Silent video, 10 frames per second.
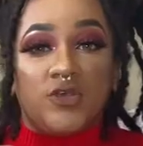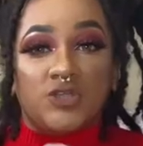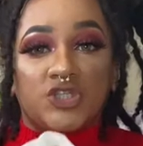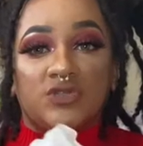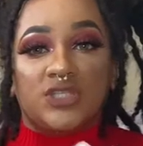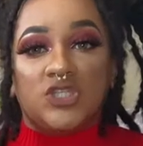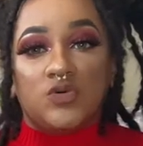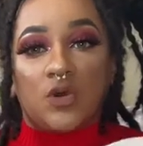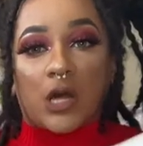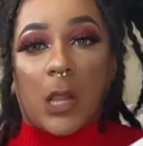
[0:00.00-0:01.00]
you choose to
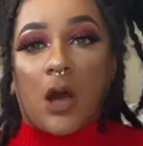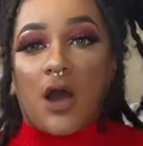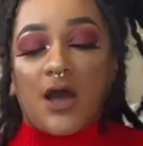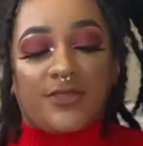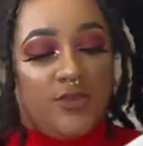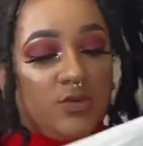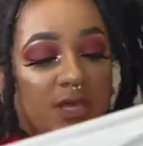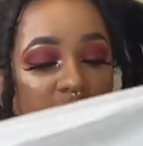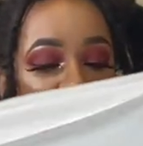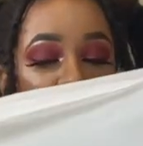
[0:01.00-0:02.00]
do a cloth, you
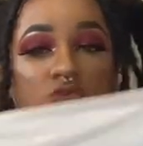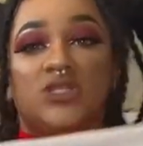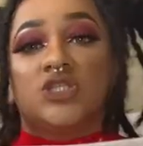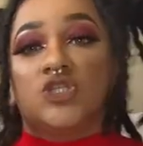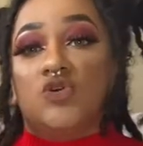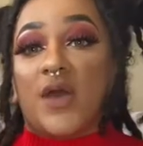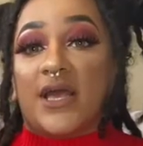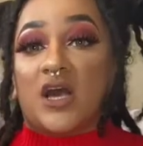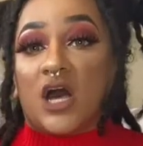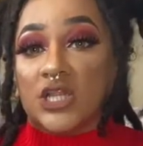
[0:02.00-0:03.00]
can choose to do a
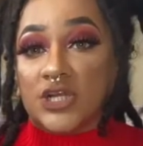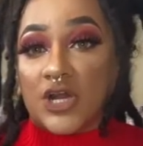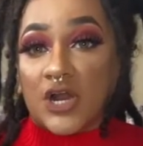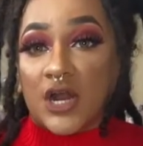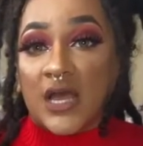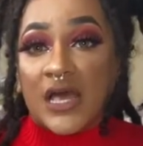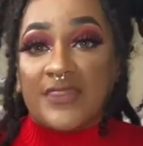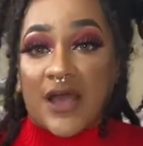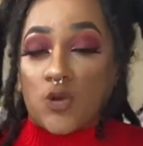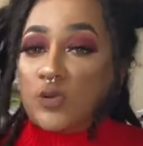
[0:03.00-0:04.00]
color
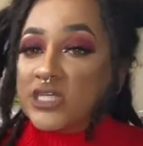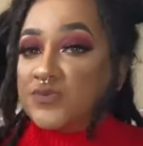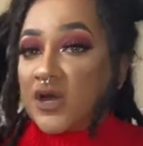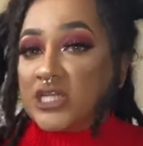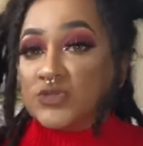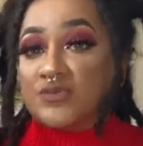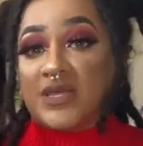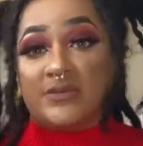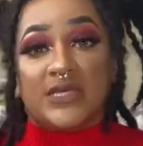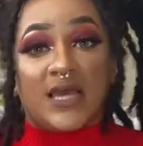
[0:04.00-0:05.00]
that corresponds with
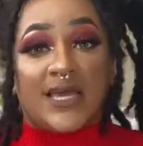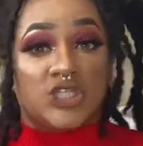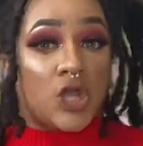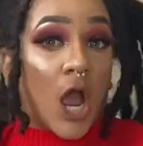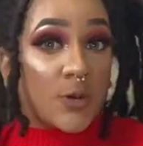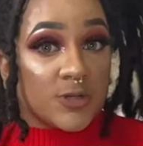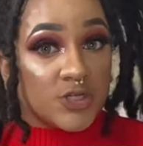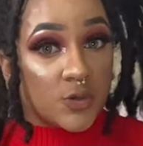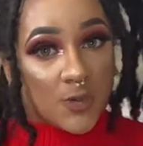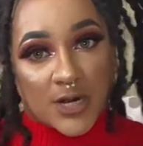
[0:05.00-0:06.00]
maybe a chakra
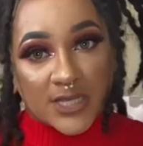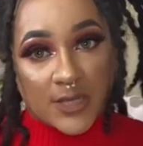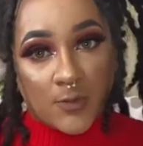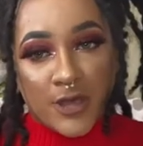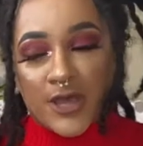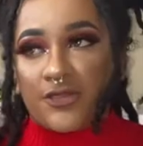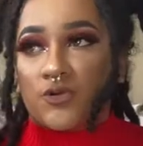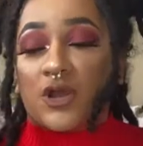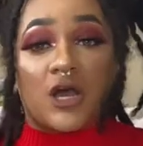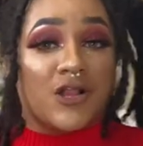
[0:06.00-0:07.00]
you're working with
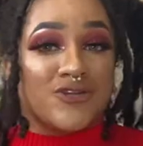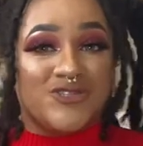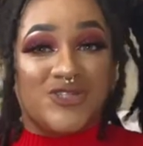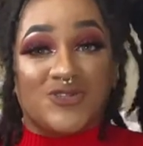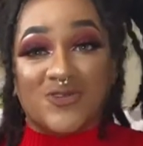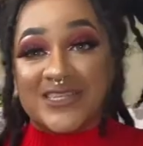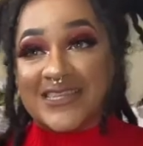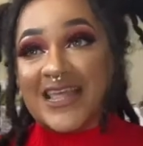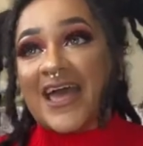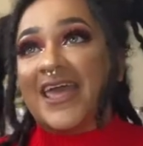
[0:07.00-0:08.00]
or a color you just really
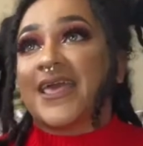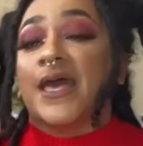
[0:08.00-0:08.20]
like.